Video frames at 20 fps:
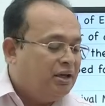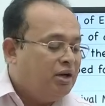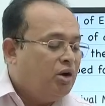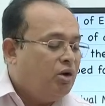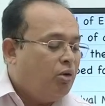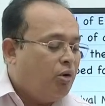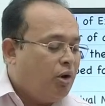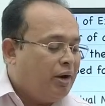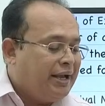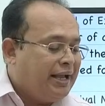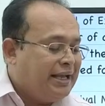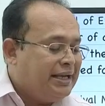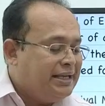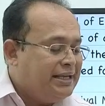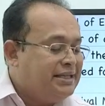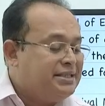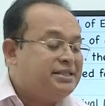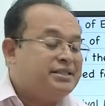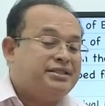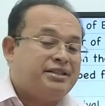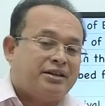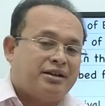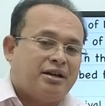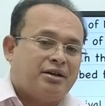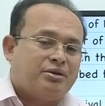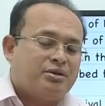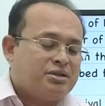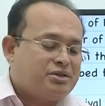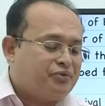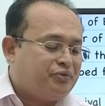Okay, is it general
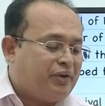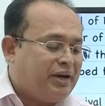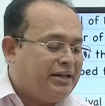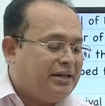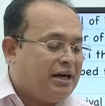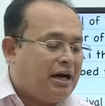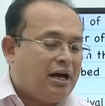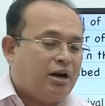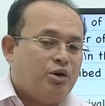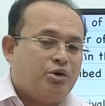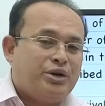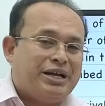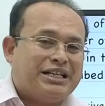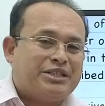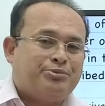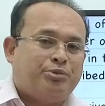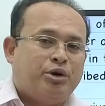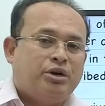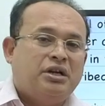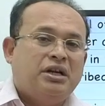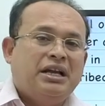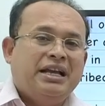goods? Fine, allowed to export.